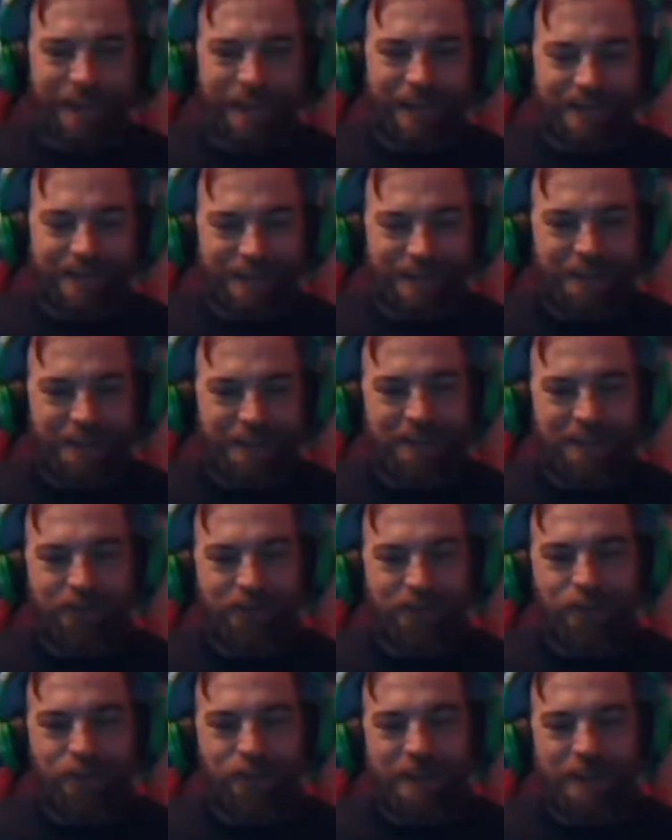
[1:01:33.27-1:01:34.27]
then you can take a
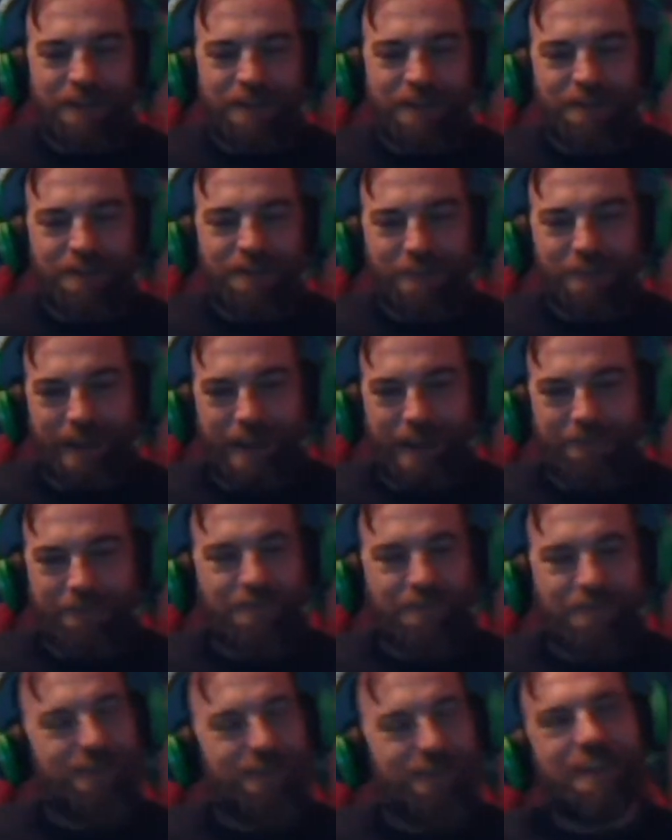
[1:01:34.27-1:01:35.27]
train to St
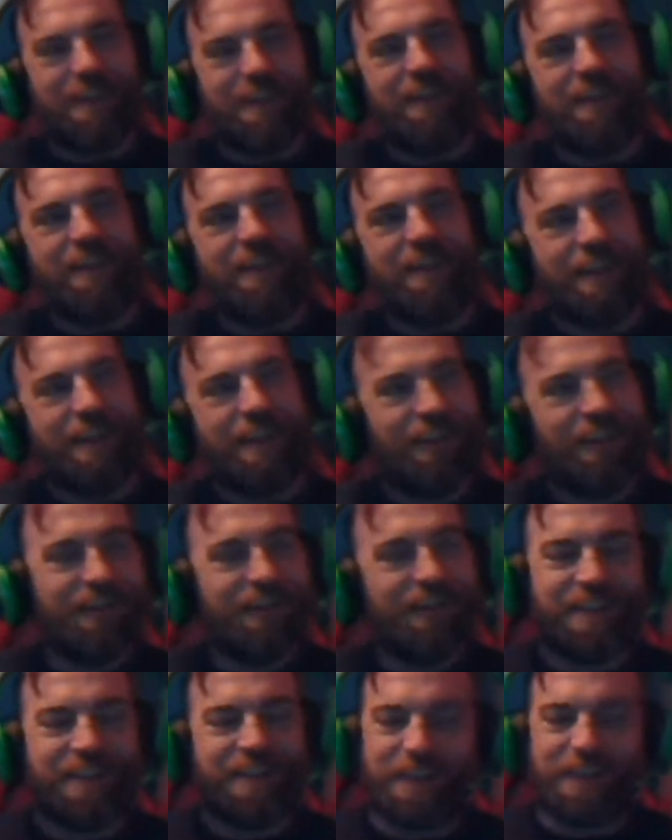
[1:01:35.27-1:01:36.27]
Pancras, and then you can
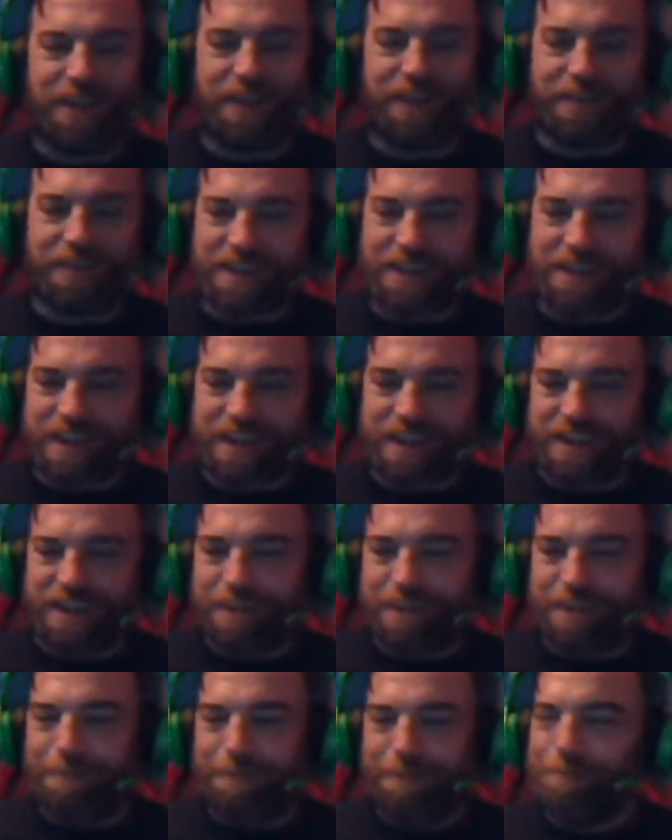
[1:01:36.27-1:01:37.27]
take the Eurostar
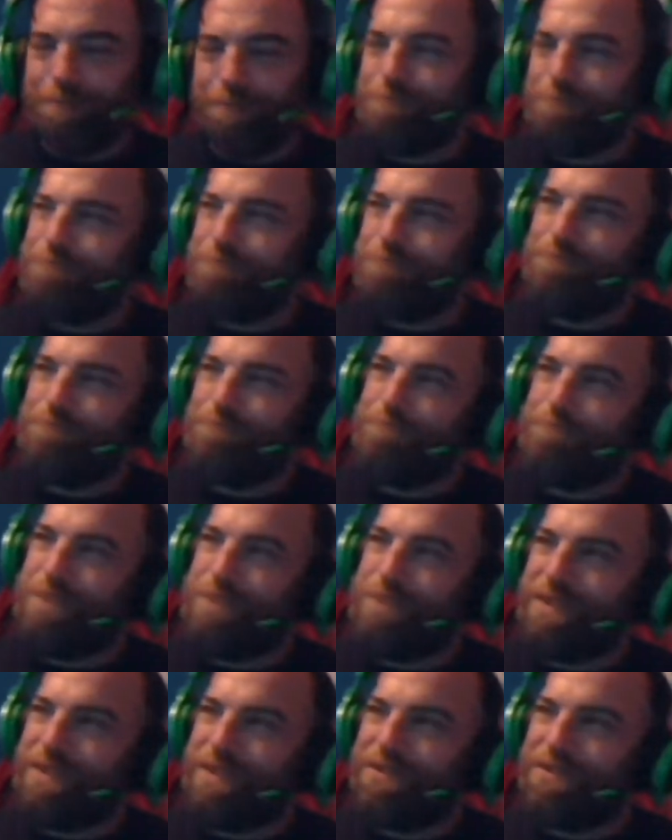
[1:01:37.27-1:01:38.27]
to
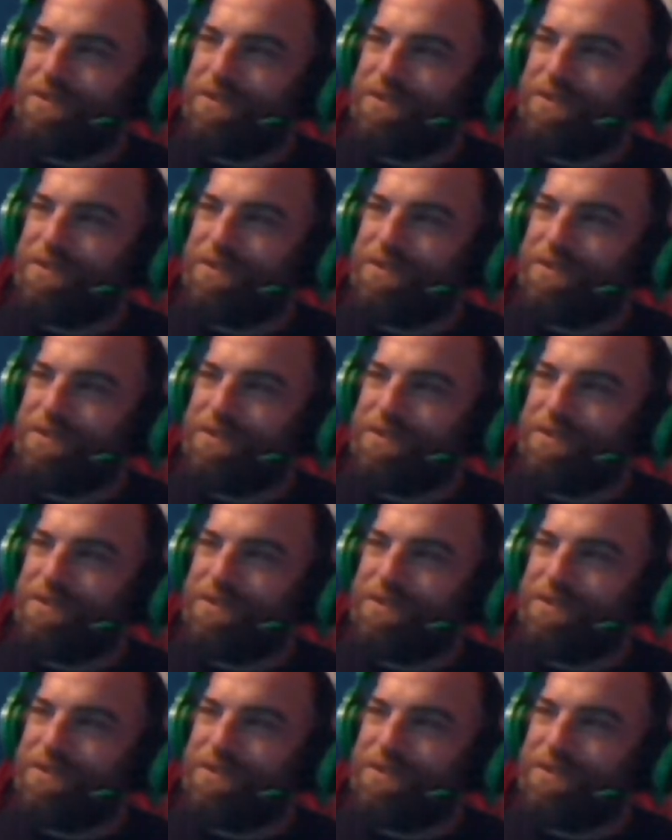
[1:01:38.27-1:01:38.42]
Belgium.